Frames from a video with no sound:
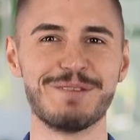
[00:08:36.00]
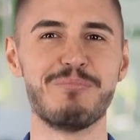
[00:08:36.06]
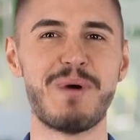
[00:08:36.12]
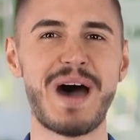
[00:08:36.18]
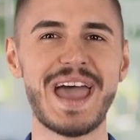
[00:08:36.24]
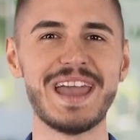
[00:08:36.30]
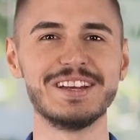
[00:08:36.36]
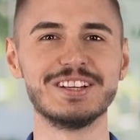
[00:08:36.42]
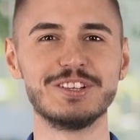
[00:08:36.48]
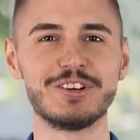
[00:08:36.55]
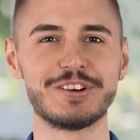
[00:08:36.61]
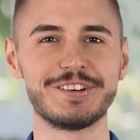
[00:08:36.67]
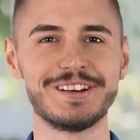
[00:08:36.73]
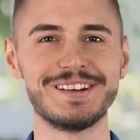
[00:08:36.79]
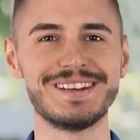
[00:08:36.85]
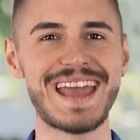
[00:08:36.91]
By
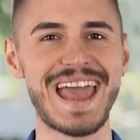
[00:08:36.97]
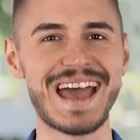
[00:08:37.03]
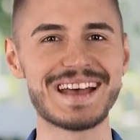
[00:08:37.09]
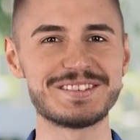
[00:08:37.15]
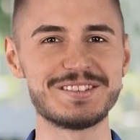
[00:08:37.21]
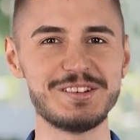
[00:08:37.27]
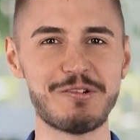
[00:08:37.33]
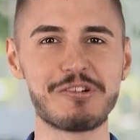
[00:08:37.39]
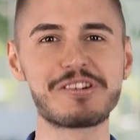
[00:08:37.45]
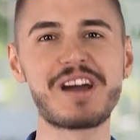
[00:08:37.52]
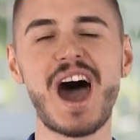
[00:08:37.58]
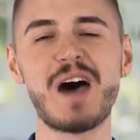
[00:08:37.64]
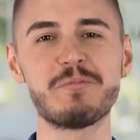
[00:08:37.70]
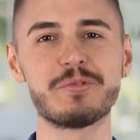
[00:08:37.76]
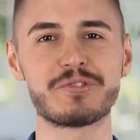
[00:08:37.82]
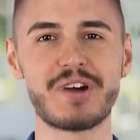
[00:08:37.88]
learning SEO
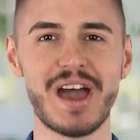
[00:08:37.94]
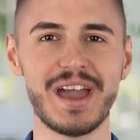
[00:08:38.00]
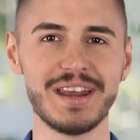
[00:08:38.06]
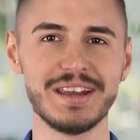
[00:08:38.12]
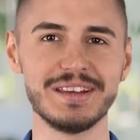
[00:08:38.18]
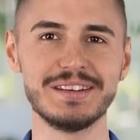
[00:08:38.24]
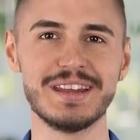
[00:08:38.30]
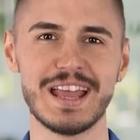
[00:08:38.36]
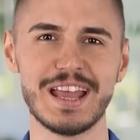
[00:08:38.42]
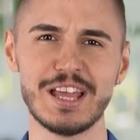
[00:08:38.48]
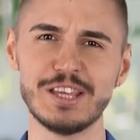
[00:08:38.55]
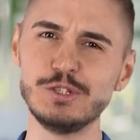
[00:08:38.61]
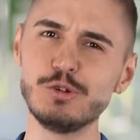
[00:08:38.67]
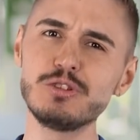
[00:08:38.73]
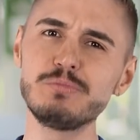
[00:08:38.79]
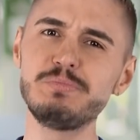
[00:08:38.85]
copywriting,
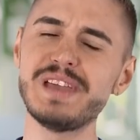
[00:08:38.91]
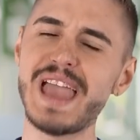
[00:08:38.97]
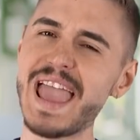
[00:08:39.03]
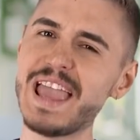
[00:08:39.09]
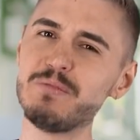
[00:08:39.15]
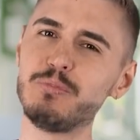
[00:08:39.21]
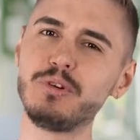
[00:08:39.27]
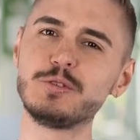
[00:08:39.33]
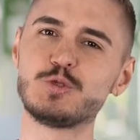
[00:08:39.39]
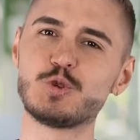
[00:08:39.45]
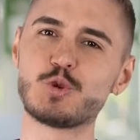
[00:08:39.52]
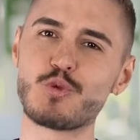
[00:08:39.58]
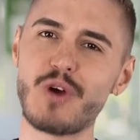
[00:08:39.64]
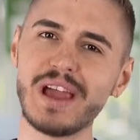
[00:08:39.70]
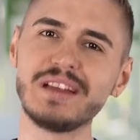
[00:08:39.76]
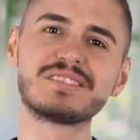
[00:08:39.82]
you'll be able to
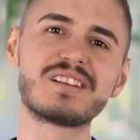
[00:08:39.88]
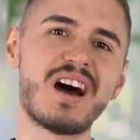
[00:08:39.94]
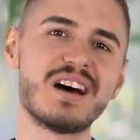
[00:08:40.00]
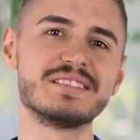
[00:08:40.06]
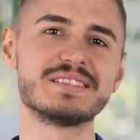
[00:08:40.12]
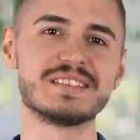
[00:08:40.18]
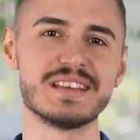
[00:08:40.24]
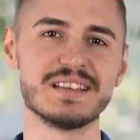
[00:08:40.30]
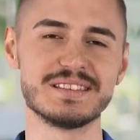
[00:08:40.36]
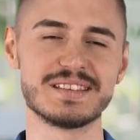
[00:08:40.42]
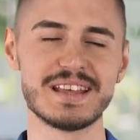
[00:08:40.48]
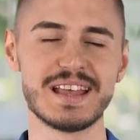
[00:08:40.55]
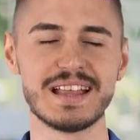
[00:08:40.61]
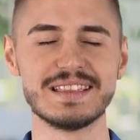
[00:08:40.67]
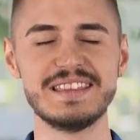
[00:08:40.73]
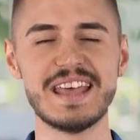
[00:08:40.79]
write content
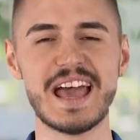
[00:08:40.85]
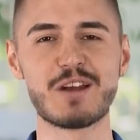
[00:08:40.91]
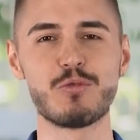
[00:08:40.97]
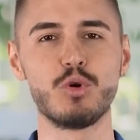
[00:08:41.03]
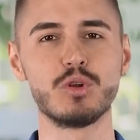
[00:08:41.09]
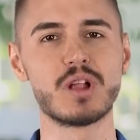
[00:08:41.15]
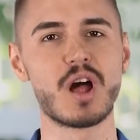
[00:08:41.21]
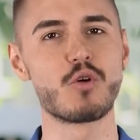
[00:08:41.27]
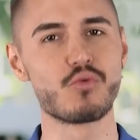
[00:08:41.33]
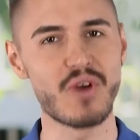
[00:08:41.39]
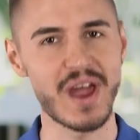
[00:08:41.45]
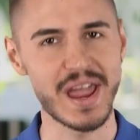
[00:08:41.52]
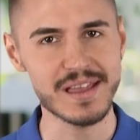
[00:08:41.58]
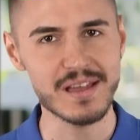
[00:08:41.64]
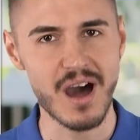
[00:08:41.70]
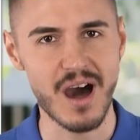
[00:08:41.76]
that will
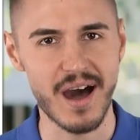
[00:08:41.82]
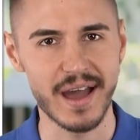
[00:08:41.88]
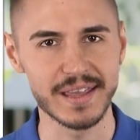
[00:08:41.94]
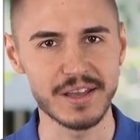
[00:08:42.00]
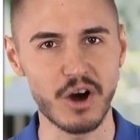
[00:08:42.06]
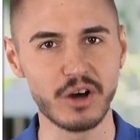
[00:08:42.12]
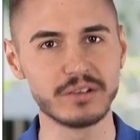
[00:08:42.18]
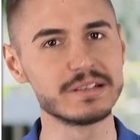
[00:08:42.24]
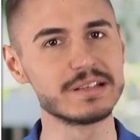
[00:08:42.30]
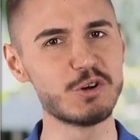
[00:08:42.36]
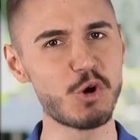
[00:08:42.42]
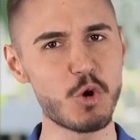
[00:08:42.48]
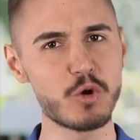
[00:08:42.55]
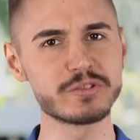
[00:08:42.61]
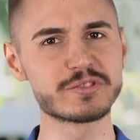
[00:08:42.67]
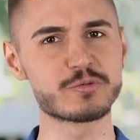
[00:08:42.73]
rank high on
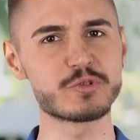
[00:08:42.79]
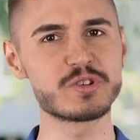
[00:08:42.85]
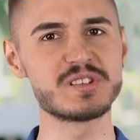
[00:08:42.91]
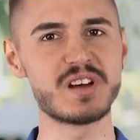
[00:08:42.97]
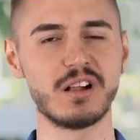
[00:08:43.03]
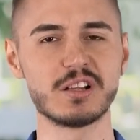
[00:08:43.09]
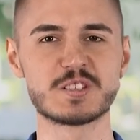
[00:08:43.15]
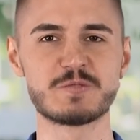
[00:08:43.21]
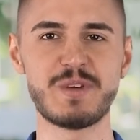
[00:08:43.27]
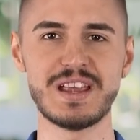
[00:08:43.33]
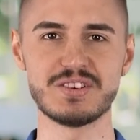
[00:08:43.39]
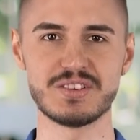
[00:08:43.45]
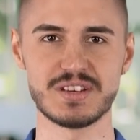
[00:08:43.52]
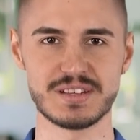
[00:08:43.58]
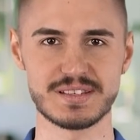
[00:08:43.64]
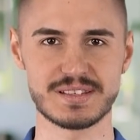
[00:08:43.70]
Google's results
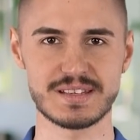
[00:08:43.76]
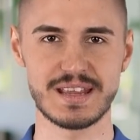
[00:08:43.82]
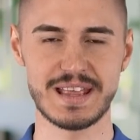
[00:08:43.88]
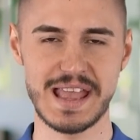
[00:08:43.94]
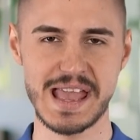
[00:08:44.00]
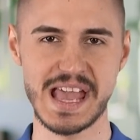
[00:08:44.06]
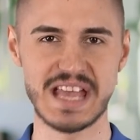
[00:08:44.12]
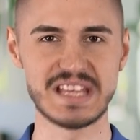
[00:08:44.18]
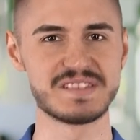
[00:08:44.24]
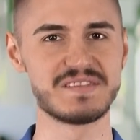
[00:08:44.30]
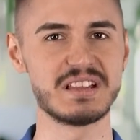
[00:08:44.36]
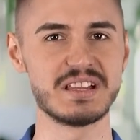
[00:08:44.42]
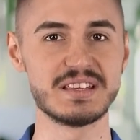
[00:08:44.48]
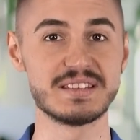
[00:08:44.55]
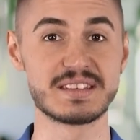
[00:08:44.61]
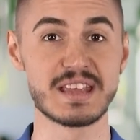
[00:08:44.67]
pages, as
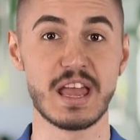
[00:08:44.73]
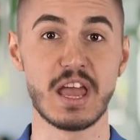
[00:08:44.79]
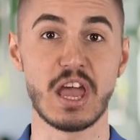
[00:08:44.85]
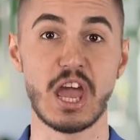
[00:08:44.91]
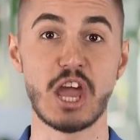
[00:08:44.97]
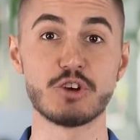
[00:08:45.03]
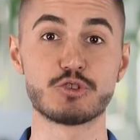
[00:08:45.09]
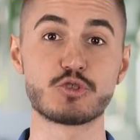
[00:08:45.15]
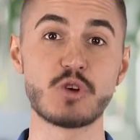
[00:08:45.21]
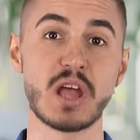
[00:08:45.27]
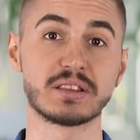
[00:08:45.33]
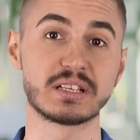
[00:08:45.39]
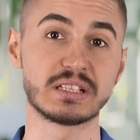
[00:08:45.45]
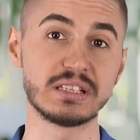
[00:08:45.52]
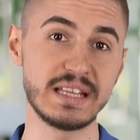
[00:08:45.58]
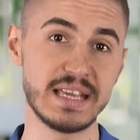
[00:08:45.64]
well as
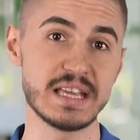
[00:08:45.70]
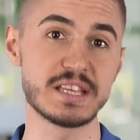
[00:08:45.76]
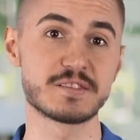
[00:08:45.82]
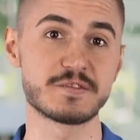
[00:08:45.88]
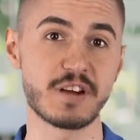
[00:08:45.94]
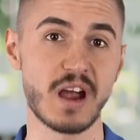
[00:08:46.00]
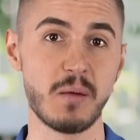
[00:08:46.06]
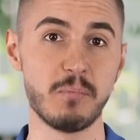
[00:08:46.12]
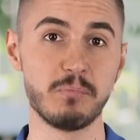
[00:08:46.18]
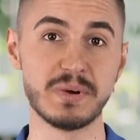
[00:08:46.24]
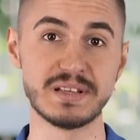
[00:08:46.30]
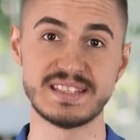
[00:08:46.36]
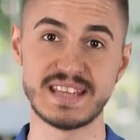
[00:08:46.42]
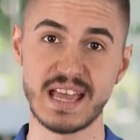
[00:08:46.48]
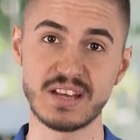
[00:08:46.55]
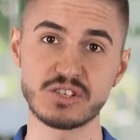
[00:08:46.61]
attract clicks from
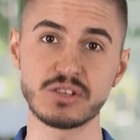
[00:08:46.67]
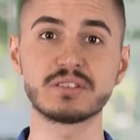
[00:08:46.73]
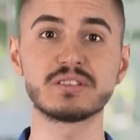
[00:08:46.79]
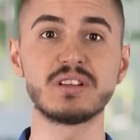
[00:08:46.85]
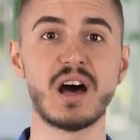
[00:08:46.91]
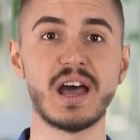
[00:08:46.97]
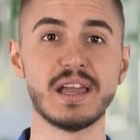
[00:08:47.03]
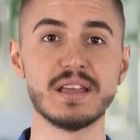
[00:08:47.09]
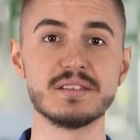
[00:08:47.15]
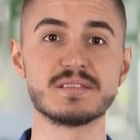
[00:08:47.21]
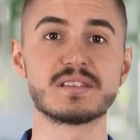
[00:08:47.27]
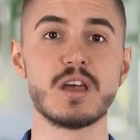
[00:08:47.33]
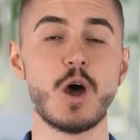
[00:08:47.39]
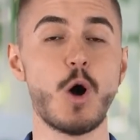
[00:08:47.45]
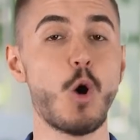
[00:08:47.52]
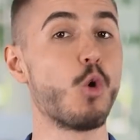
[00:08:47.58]
potential clients
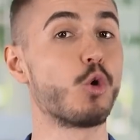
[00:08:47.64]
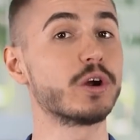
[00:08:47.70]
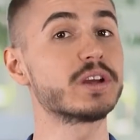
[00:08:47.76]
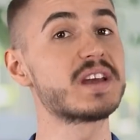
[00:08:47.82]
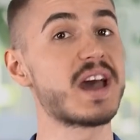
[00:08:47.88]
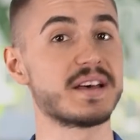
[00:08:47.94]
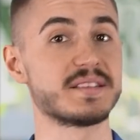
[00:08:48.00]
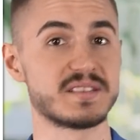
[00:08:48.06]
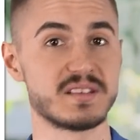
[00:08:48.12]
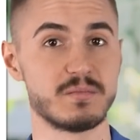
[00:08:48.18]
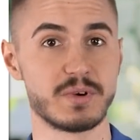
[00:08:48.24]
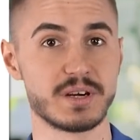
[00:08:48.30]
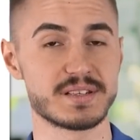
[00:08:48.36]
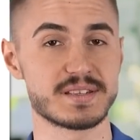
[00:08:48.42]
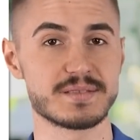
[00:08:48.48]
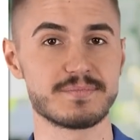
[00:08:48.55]
or
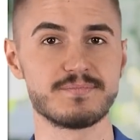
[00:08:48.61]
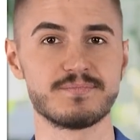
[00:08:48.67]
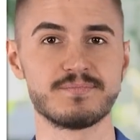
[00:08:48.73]
customers.